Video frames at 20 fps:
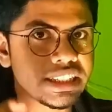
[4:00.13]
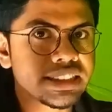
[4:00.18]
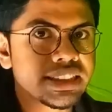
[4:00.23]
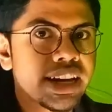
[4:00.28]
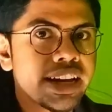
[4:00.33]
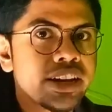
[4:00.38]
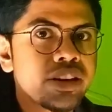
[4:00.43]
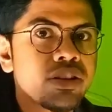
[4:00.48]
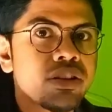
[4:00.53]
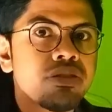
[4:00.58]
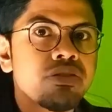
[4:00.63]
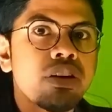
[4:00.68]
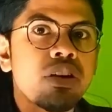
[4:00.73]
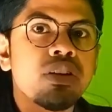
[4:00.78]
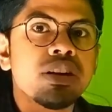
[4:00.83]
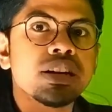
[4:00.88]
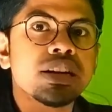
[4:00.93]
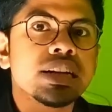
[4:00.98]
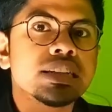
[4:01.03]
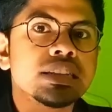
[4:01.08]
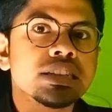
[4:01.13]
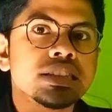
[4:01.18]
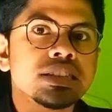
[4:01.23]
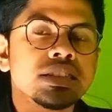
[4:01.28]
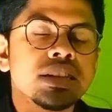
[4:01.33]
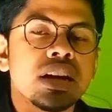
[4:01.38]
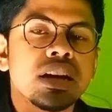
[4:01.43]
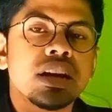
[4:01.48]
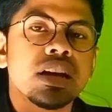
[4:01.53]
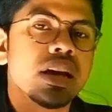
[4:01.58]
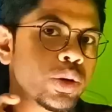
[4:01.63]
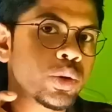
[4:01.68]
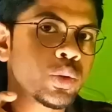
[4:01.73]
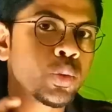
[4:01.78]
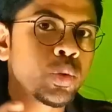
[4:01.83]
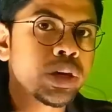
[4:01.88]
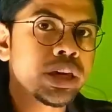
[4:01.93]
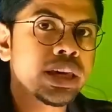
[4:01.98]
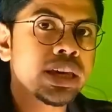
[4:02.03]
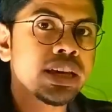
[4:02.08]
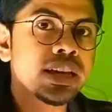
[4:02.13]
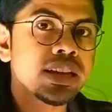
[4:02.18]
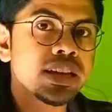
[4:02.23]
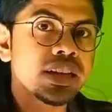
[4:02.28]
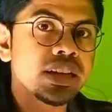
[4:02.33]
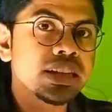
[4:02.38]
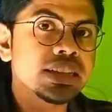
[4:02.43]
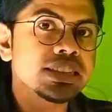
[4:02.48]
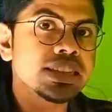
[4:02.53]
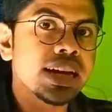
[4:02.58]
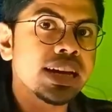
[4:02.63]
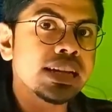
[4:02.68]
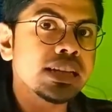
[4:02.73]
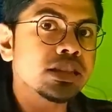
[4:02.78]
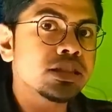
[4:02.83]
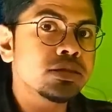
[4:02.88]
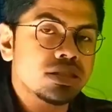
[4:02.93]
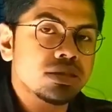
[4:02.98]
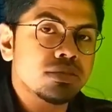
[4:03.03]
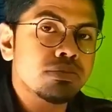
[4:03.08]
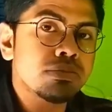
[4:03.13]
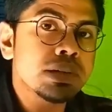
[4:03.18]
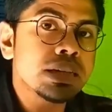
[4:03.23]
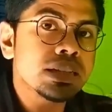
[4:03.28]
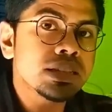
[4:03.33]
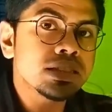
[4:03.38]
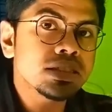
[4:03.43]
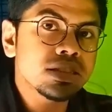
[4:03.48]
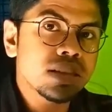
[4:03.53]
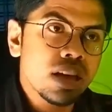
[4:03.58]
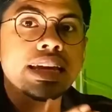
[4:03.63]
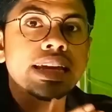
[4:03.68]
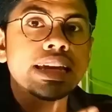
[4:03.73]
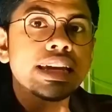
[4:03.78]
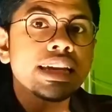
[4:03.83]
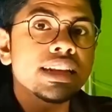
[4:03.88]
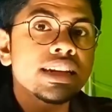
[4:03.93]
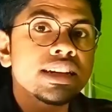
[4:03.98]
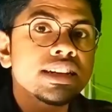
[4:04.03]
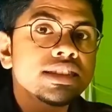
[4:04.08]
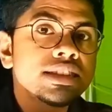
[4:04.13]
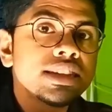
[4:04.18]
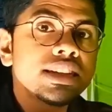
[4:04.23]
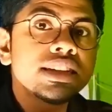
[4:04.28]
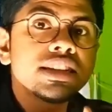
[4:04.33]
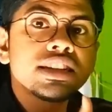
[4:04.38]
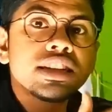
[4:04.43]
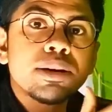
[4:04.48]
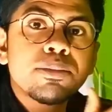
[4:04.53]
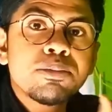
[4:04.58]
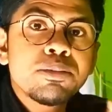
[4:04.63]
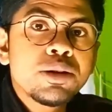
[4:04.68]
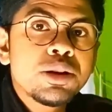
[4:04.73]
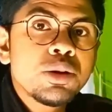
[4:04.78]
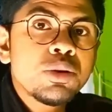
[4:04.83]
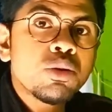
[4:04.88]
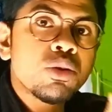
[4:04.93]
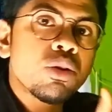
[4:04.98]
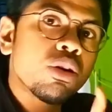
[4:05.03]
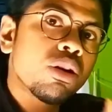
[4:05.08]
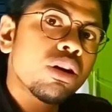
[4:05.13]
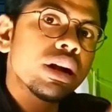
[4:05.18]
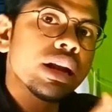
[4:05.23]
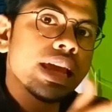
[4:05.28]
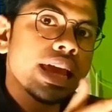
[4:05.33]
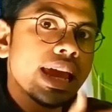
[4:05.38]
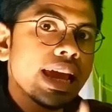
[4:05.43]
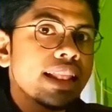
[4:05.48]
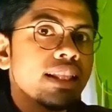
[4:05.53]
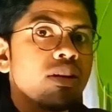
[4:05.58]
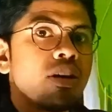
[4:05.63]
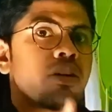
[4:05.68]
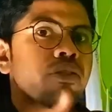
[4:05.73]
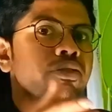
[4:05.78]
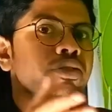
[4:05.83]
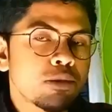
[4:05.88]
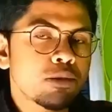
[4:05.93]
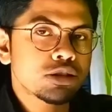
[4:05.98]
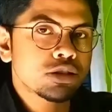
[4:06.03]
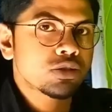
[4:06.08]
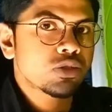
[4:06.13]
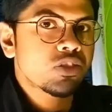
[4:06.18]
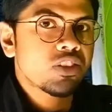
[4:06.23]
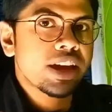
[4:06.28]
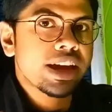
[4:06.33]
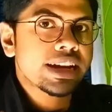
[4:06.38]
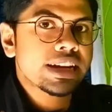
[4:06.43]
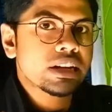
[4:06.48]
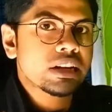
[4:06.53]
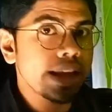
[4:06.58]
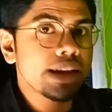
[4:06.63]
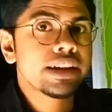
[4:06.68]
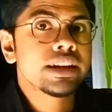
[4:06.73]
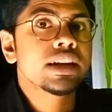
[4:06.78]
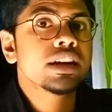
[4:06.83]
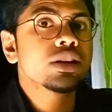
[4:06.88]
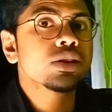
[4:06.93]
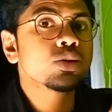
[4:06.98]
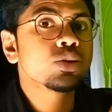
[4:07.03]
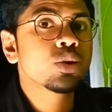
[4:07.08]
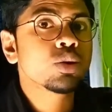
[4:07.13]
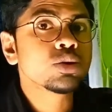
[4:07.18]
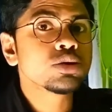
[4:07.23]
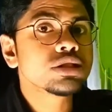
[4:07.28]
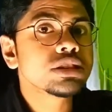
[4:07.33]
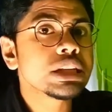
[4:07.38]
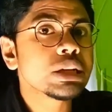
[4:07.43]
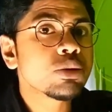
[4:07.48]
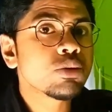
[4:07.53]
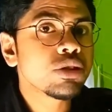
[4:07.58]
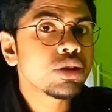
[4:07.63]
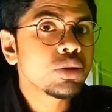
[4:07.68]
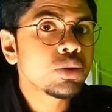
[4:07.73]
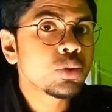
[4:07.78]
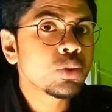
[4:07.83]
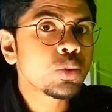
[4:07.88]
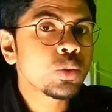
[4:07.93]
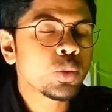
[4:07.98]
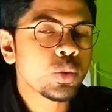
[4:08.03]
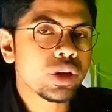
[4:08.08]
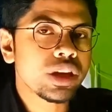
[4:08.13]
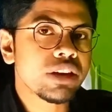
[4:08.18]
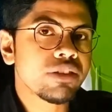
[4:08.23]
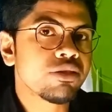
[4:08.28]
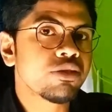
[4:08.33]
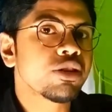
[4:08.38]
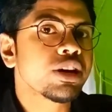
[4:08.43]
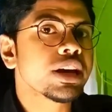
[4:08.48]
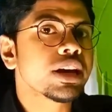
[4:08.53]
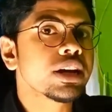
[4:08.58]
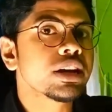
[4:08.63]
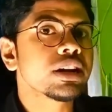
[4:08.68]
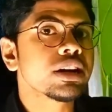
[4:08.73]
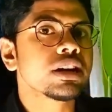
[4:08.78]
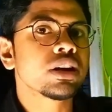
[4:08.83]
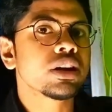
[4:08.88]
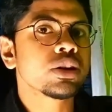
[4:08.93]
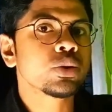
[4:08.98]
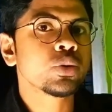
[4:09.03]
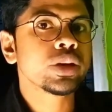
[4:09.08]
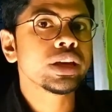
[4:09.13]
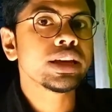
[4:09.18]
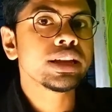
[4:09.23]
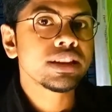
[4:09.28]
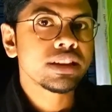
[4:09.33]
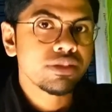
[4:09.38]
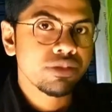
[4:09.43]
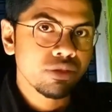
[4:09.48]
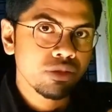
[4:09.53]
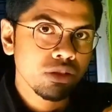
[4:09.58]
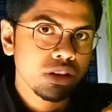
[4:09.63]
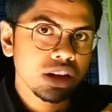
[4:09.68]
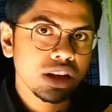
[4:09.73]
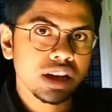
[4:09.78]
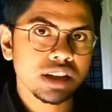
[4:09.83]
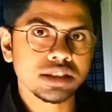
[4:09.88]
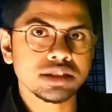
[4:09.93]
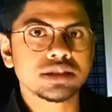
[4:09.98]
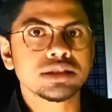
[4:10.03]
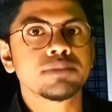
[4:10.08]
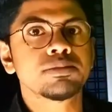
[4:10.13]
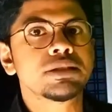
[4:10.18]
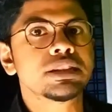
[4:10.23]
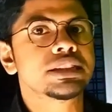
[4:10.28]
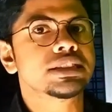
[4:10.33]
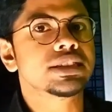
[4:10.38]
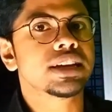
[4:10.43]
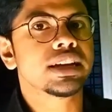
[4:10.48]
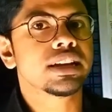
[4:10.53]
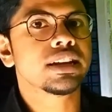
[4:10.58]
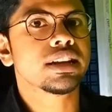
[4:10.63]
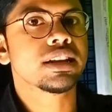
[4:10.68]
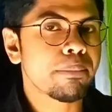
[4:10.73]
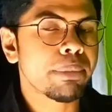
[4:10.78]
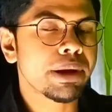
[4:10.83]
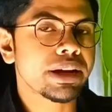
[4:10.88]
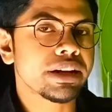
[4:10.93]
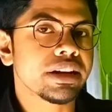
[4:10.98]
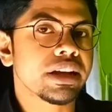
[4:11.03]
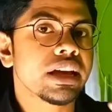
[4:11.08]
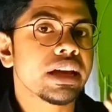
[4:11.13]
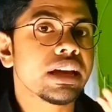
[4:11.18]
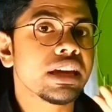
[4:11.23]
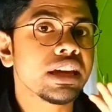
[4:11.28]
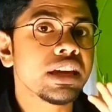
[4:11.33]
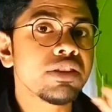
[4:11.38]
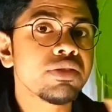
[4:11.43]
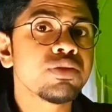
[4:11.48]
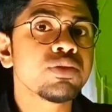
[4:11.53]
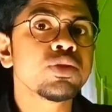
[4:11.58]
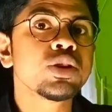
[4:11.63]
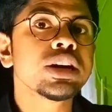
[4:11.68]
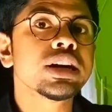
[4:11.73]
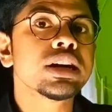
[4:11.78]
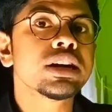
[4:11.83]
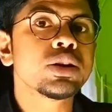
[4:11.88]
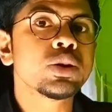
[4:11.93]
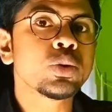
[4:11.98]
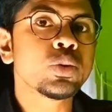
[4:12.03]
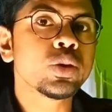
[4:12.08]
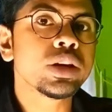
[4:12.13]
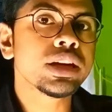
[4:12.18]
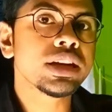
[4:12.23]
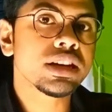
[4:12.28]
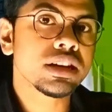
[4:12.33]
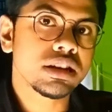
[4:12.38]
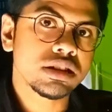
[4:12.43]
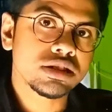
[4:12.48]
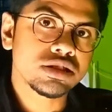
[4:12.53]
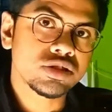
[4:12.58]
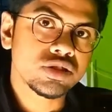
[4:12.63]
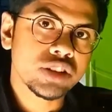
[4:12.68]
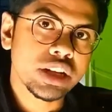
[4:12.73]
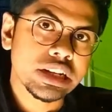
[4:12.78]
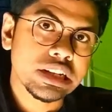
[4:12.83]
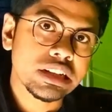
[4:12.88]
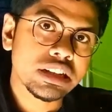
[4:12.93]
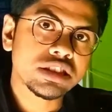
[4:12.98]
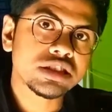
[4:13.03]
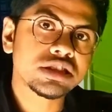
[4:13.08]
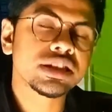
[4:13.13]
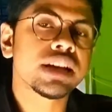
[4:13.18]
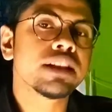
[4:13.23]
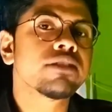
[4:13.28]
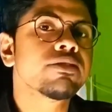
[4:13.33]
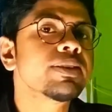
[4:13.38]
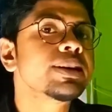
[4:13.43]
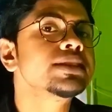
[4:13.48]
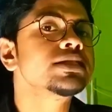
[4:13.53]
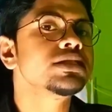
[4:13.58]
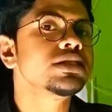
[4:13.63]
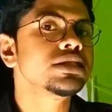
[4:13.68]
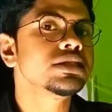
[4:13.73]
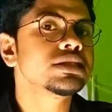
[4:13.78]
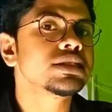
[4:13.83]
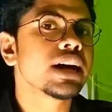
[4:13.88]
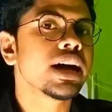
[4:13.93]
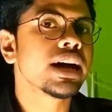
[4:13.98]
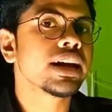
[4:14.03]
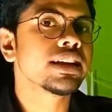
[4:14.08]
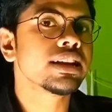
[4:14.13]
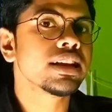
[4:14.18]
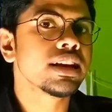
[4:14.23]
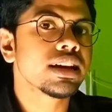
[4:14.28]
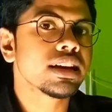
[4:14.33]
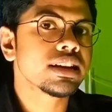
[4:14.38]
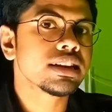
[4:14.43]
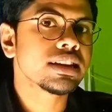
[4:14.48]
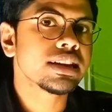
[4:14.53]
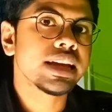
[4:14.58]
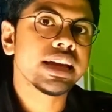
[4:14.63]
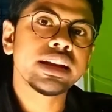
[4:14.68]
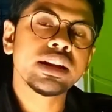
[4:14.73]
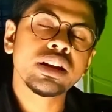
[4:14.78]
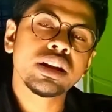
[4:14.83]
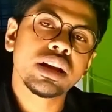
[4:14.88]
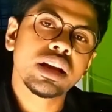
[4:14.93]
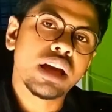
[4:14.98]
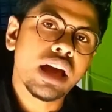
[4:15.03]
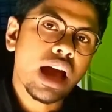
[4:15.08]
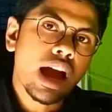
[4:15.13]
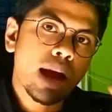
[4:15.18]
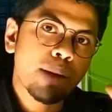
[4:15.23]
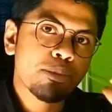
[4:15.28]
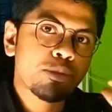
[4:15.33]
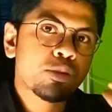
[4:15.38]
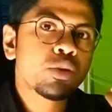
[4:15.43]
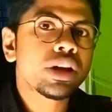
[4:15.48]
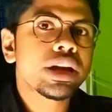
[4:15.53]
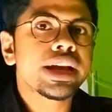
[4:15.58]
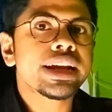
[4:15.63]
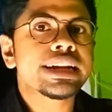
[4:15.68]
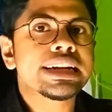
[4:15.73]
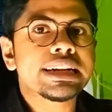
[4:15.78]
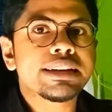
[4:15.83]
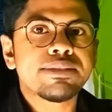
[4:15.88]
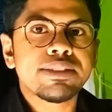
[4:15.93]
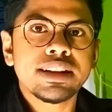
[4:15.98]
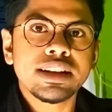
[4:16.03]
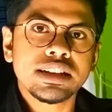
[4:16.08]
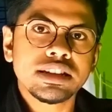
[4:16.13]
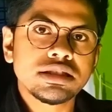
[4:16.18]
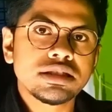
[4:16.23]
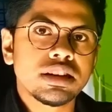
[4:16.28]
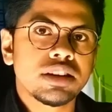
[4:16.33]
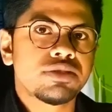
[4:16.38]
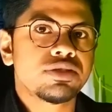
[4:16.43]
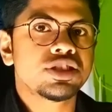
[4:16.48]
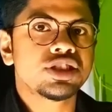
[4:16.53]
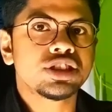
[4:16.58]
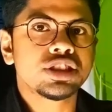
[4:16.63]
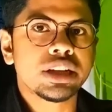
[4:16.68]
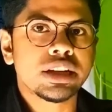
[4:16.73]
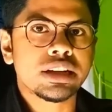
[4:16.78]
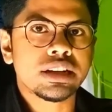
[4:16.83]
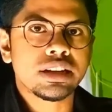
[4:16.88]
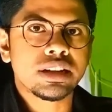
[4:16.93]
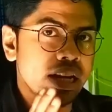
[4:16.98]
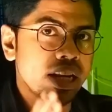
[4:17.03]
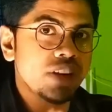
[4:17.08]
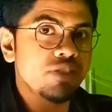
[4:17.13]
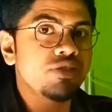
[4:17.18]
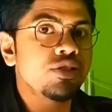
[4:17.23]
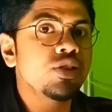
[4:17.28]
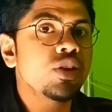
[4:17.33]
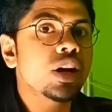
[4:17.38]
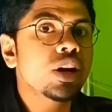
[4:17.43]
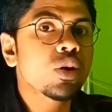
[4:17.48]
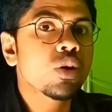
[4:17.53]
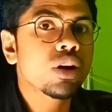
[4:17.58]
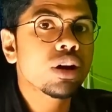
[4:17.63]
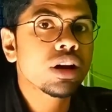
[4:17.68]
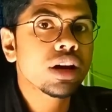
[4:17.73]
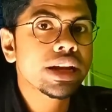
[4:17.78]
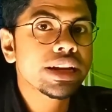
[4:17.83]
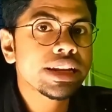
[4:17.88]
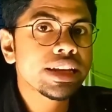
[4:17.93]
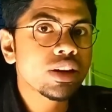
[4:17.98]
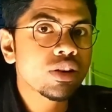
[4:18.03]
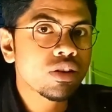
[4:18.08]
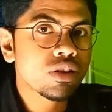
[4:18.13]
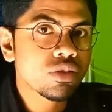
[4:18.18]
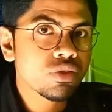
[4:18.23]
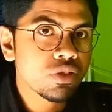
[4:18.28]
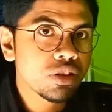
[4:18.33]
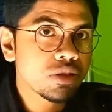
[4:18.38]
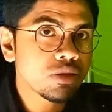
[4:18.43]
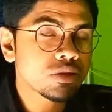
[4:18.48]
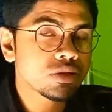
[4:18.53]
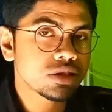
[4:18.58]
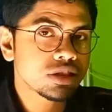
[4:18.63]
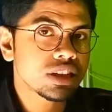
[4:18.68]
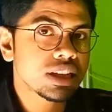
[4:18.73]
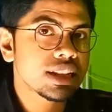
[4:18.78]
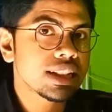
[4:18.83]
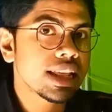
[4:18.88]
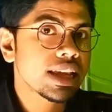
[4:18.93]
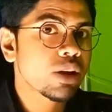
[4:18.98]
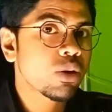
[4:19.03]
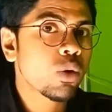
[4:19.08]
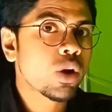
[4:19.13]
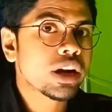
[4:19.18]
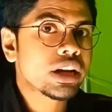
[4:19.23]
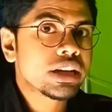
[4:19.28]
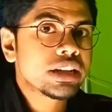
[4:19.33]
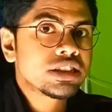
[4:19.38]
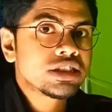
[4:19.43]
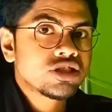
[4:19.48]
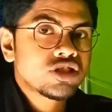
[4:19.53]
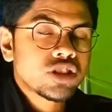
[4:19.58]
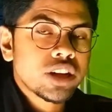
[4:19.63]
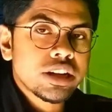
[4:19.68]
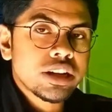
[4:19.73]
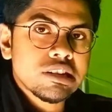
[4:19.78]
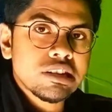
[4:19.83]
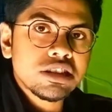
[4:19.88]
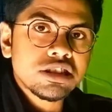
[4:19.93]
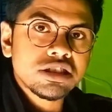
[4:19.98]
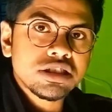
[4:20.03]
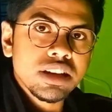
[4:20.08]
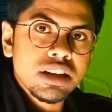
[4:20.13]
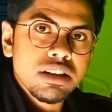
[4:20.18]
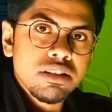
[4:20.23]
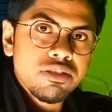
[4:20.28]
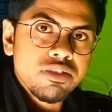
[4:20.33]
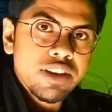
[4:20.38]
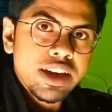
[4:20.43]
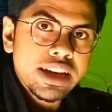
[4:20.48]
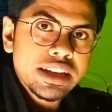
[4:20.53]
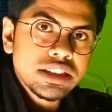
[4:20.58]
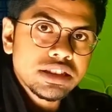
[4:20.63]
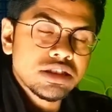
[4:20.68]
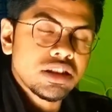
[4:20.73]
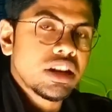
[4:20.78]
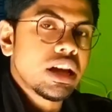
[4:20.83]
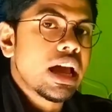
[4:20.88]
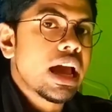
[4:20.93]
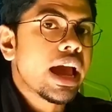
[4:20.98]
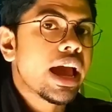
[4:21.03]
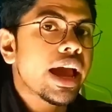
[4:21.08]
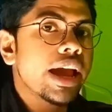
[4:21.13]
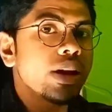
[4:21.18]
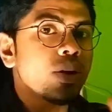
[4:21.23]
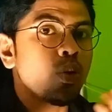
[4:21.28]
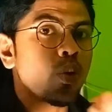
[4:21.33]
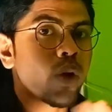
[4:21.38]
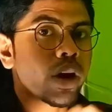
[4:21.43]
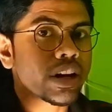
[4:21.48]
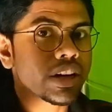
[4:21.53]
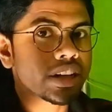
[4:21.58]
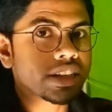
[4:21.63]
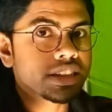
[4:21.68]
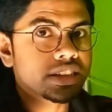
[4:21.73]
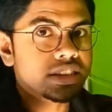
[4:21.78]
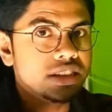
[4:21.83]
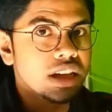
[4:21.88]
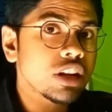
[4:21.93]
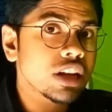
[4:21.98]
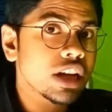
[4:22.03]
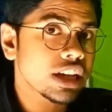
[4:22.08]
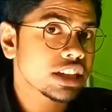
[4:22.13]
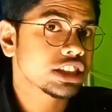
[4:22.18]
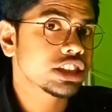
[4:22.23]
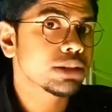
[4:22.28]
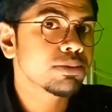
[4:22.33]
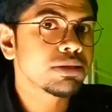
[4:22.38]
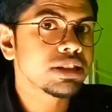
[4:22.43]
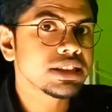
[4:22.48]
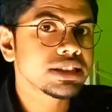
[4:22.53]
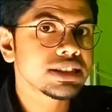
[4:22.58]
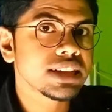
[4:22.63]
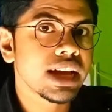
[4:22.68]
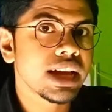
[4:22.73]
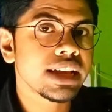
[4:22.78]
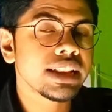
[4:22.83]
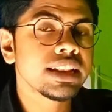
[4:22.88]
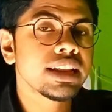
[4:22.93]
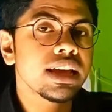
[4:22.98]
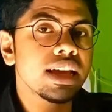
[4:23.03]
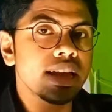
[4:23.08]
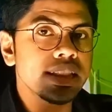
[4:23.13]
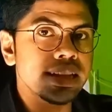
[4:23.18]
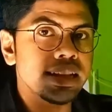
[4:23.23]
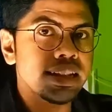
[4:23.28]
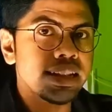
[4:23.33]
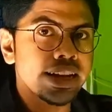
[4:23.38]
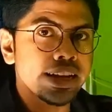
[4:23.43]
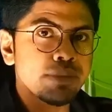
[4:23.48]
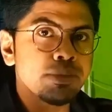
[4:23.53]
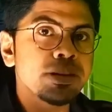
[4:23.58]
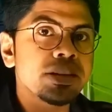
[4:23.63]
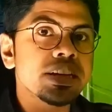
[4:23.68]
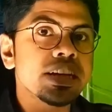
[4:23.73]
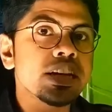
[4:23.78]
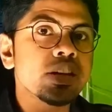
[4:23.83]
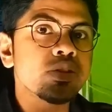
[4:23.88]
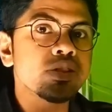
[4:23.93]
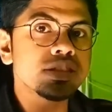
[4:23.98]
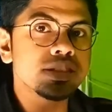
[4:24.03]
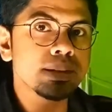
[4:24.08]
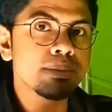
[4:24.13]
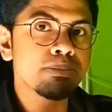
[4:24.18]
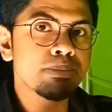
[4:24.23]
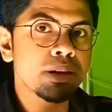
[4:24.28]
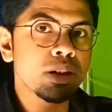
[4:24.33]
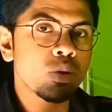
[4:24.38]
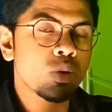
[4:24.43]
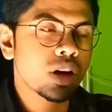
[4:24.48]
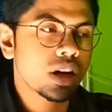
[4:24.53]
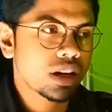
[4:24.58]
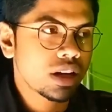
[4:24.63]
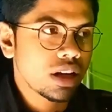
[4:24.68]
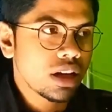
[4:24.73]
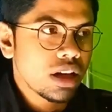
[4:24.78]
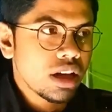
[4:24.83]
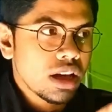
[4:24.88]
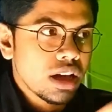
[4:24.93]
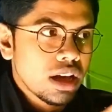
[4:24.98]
design of our transistor, and tweaking the design is means like increasing W or L of MOSFET, and those things we do if we are doing the full custom design. But if we are doing standard cell-based design, then up to gate level is sufficient. And if you are getting confused like what is standard cell-based and what is full custom design, then let me tell you in simple word.